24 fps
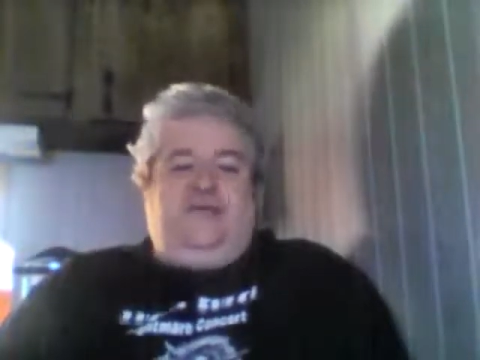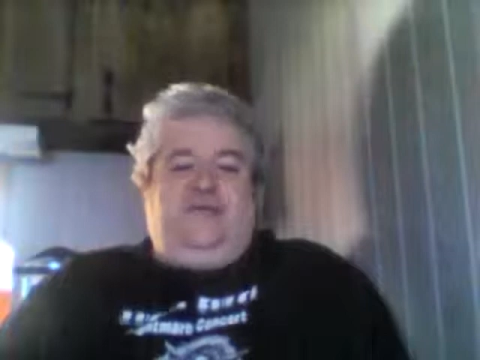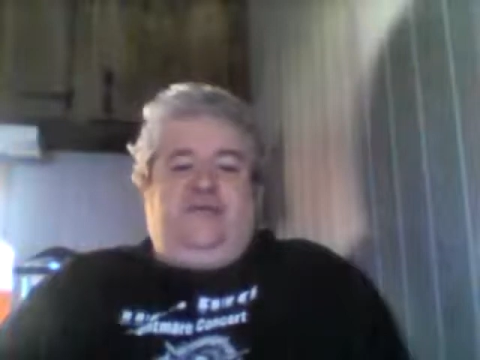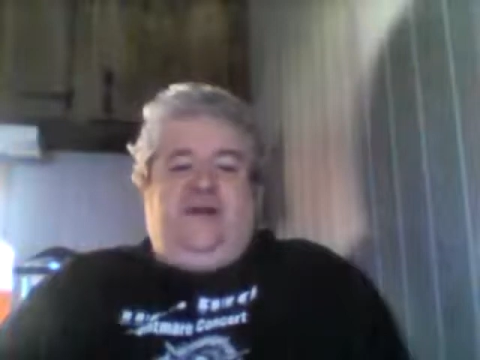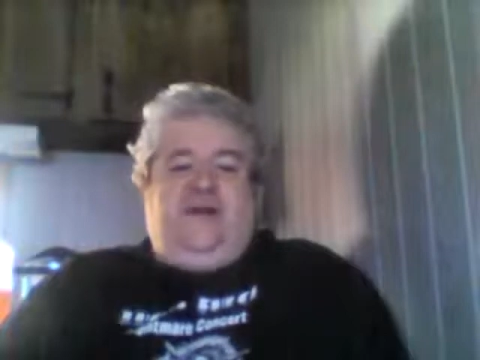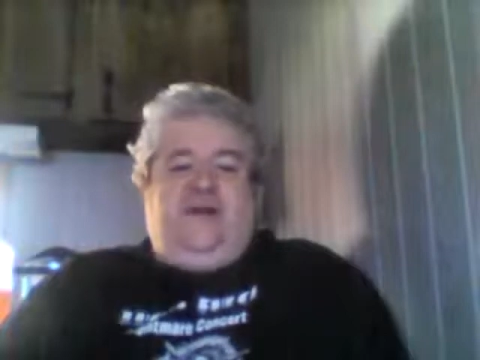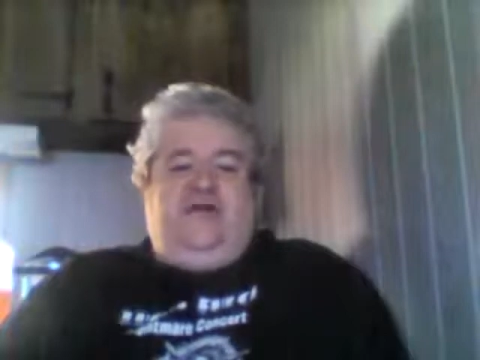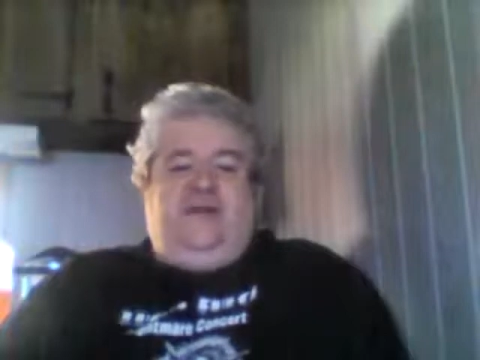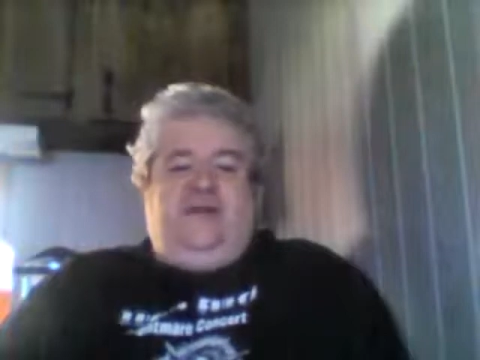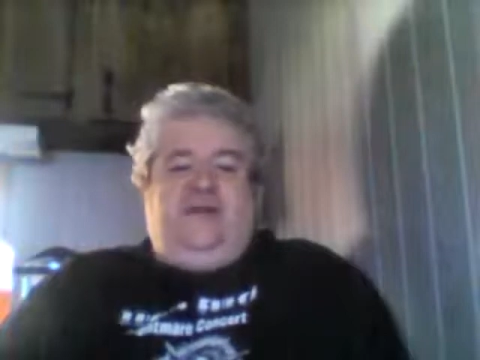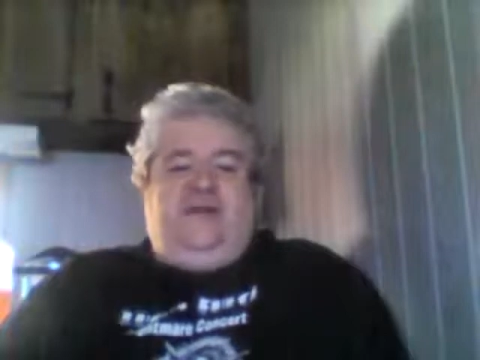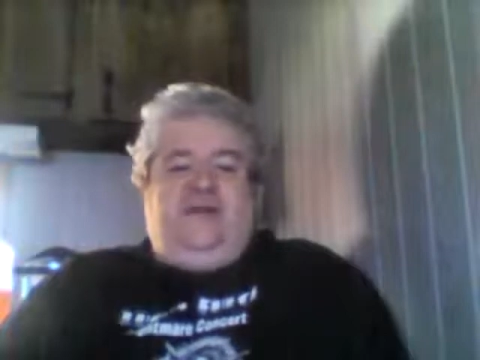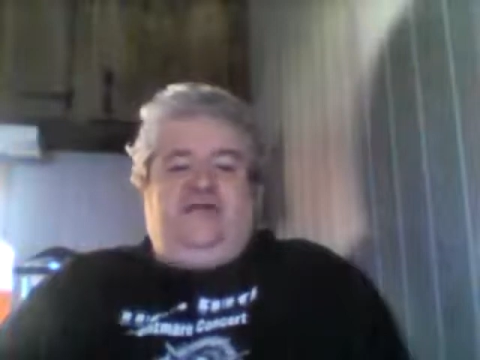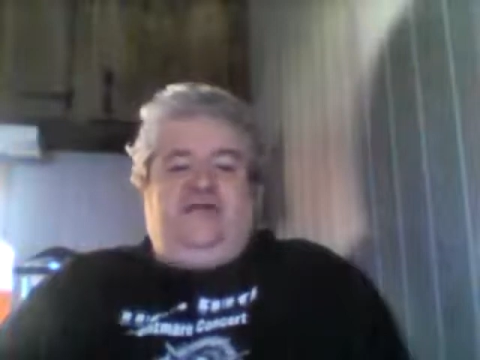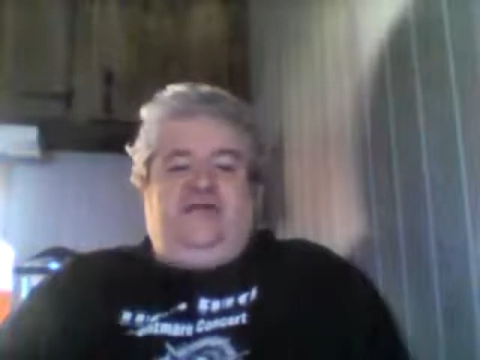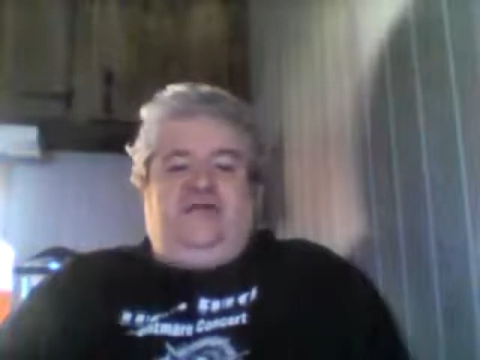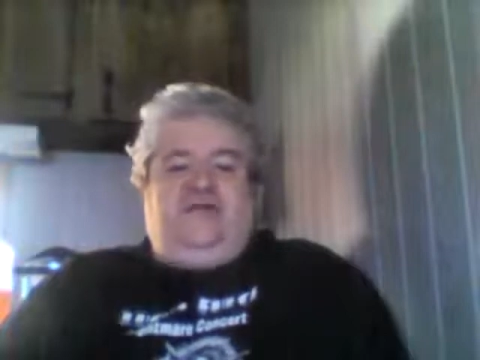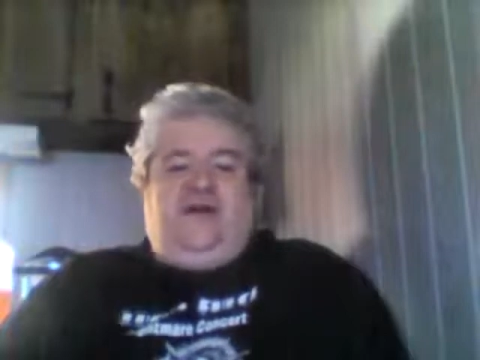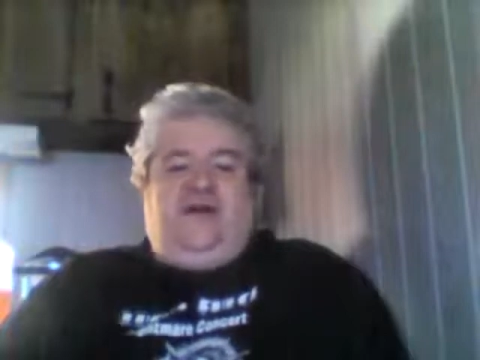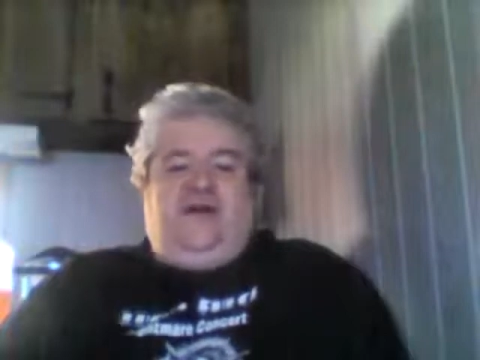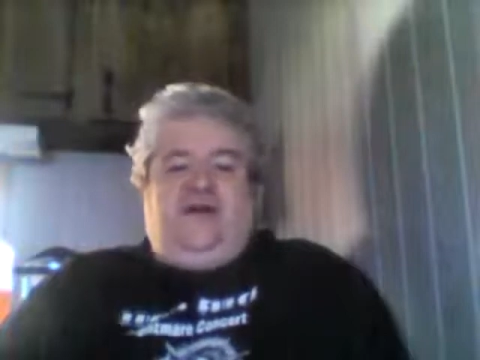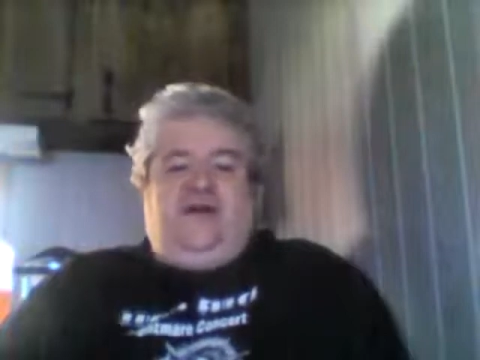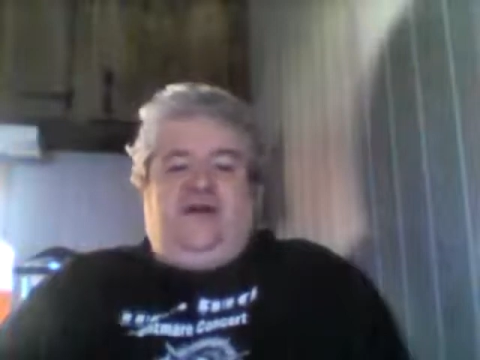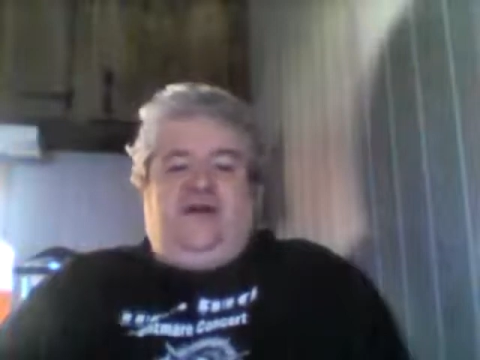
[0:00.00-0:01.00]
place you ever
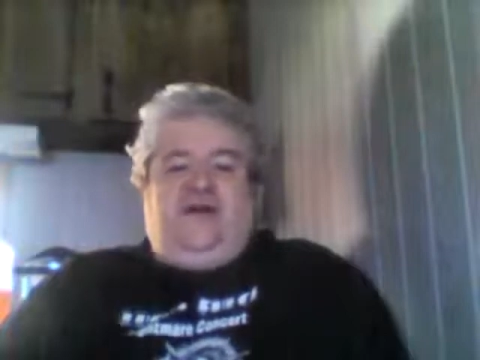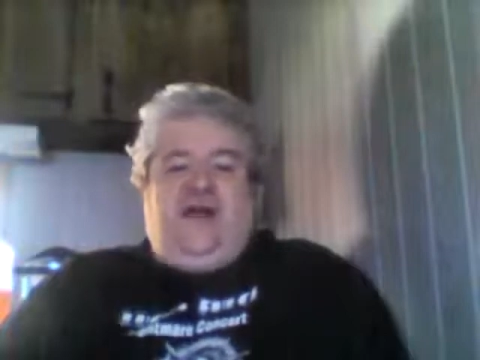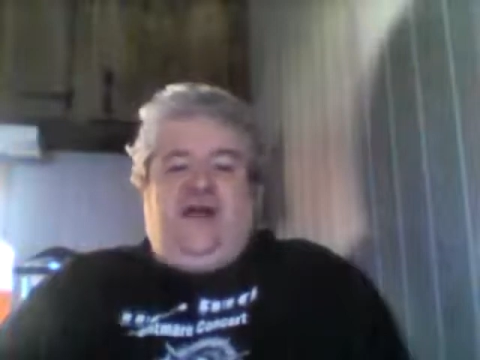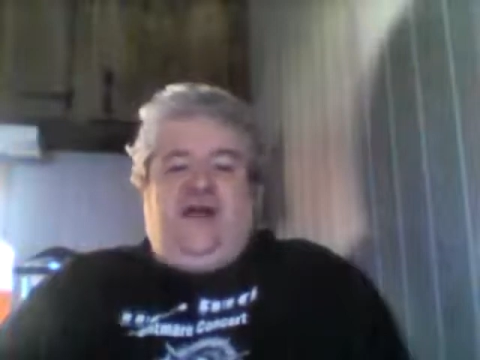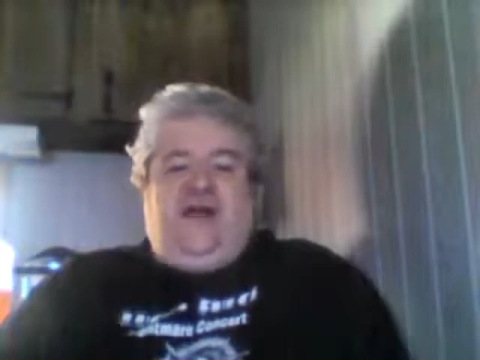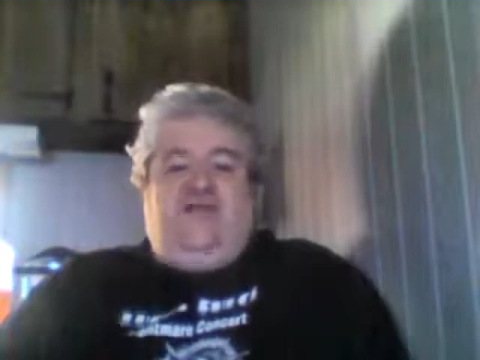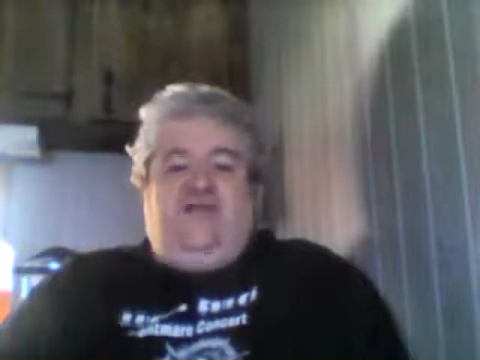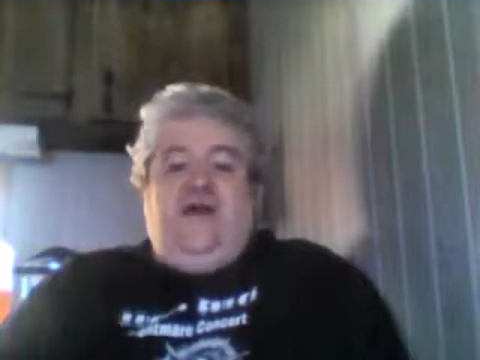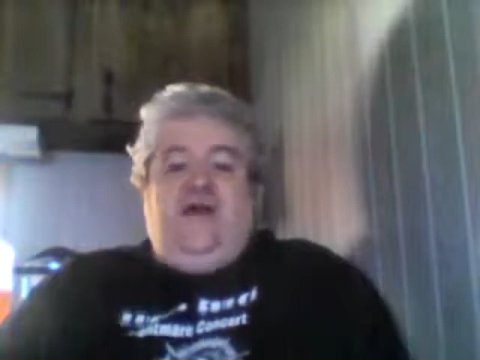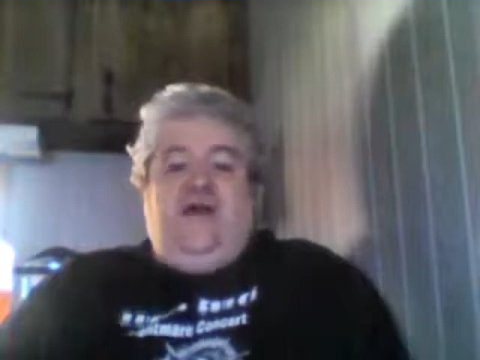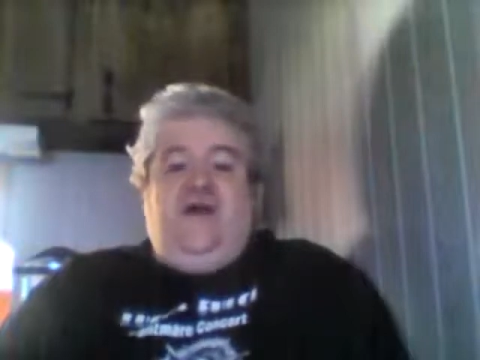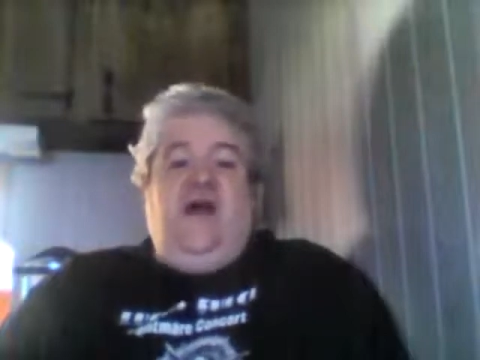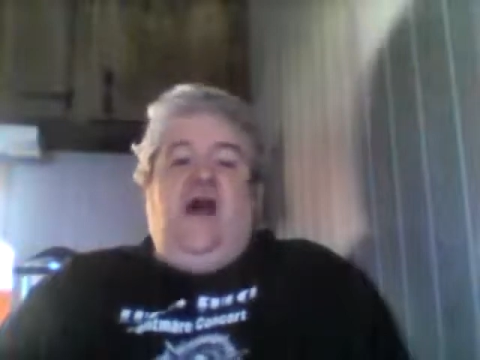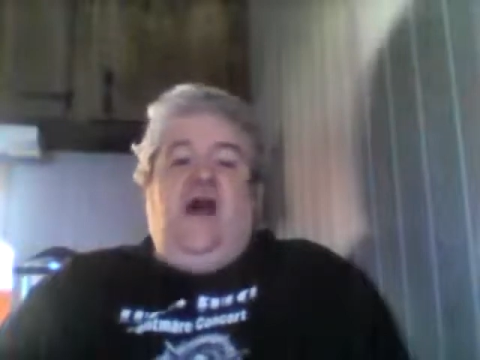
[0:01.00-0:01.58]
saw in your life.